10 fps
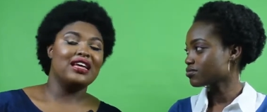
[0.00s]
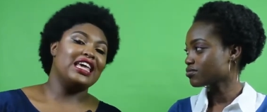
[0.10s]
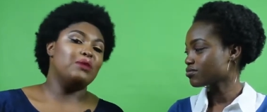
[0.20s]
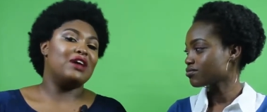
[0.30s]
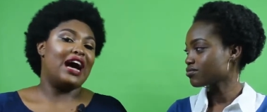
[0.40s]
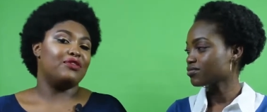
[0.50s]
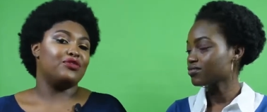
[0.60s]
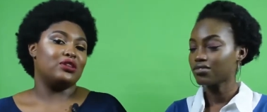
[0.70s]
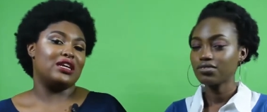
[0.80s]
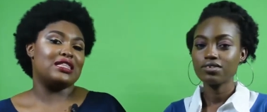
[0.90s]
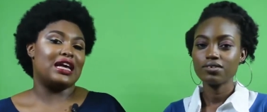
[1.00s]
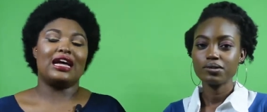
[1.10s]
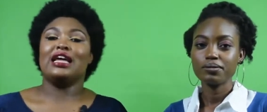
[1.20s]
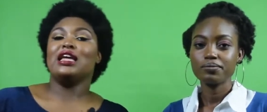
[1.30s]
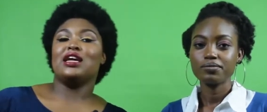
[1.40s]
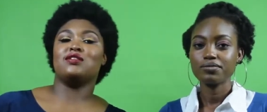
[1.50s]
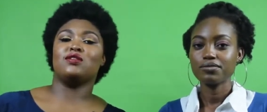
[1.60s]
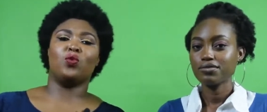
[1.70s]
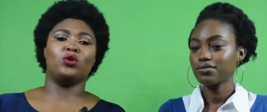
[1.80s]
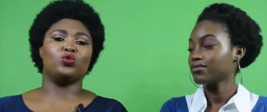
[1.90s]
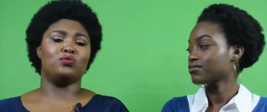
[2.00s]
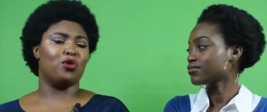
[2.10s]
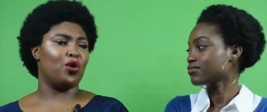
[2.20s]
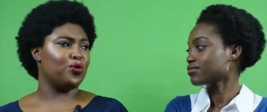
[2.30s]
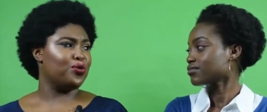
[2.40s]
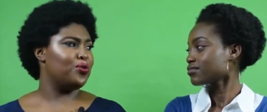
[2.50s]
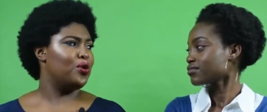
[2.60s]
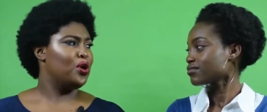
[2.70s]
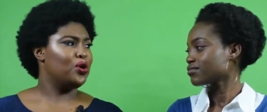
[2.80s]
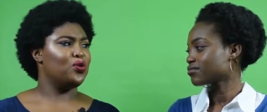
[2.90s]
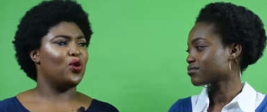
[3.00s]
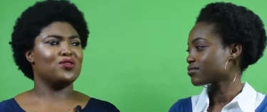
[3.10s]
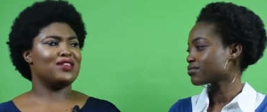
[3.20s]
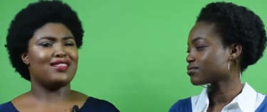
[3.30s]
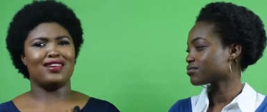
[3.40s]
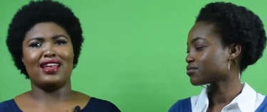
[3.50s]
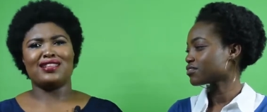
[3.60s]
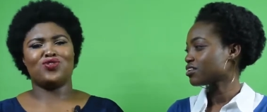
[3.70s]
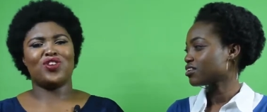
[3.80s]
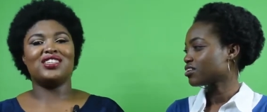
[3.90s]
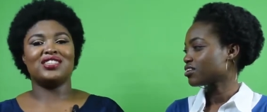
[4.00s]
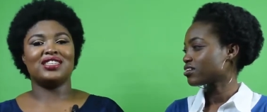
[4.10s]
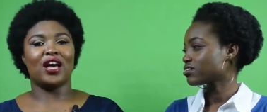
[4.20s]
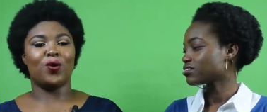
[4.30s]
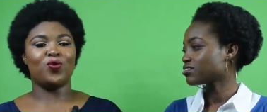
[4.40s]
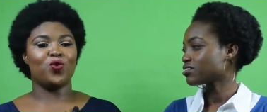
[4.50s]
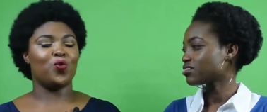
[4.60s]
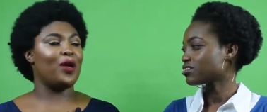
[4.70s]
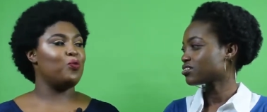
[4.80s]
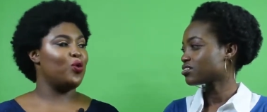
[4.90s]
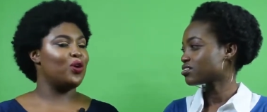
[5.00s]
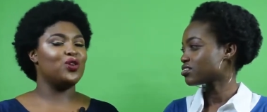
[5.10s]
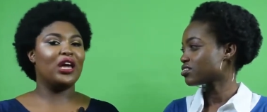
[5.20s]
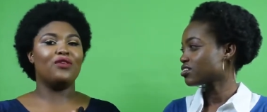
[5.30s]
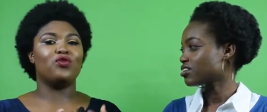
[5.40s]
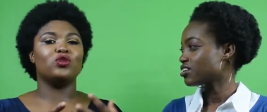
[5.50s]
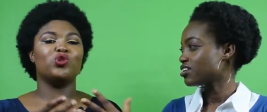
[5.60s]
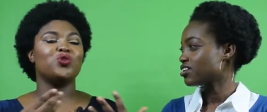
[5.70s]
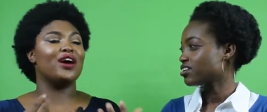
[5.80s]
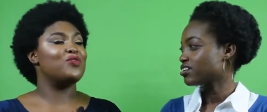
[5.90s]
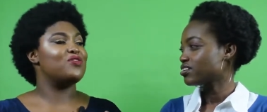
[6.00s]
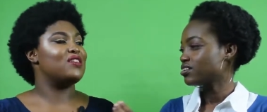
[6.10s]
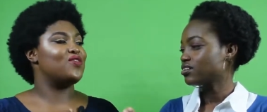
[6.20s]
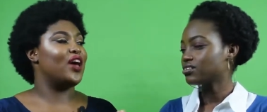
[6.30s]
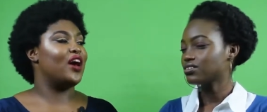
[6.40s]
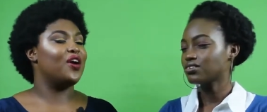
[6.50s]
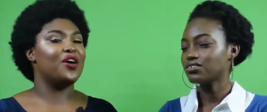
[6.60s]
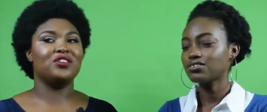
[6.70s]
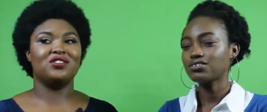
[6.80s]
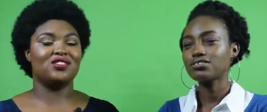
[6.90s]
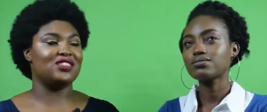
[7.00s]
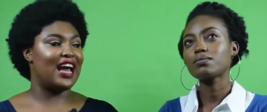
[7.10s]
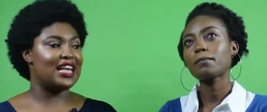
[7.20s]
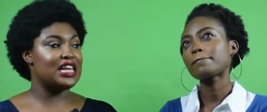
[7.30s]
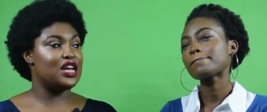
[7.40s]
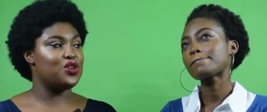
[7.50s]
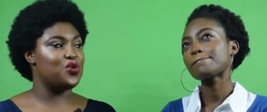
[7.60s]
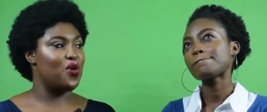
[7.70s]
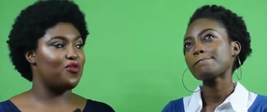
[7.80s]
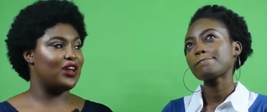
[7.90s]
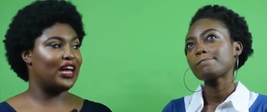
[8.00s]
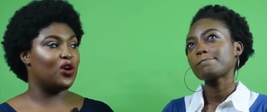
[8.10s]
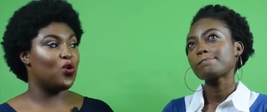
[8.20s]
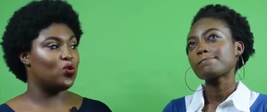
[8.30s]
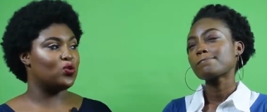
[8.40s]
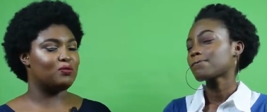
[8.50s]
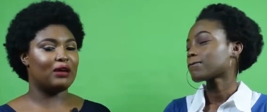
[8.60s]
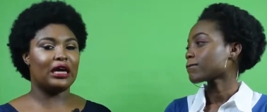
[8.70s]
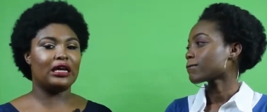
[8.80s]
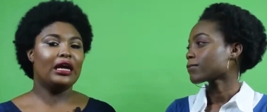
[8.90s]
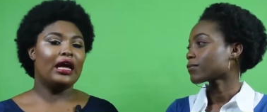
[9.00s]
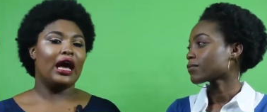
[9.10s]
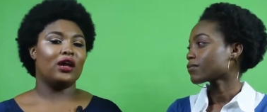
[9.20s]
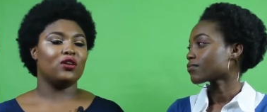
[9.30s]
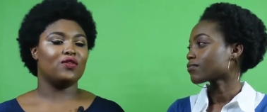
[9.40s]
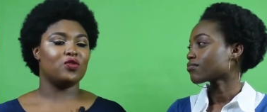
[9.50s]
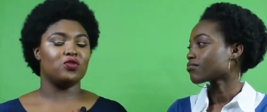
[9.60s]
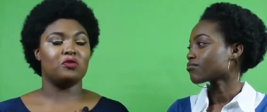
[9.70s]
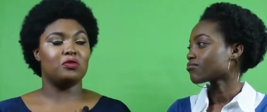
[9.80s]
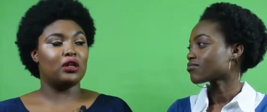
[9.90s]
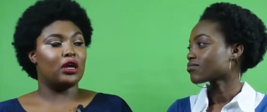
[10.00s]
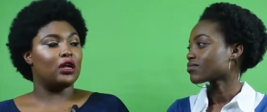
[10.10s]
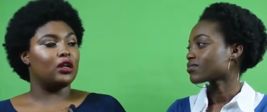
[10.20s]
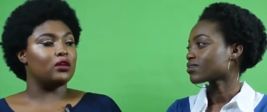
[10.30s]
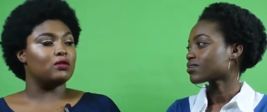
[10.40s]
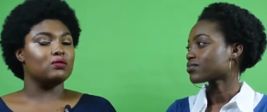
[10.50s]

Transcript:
Speaker 1: keep the half for later, eat the one tomorrow, you know, all this. As in, it stretches out. So, when we were looking for sugar to satisfy oh. our urges, she had enough, like a gold mine. And none of us were just looking at her like,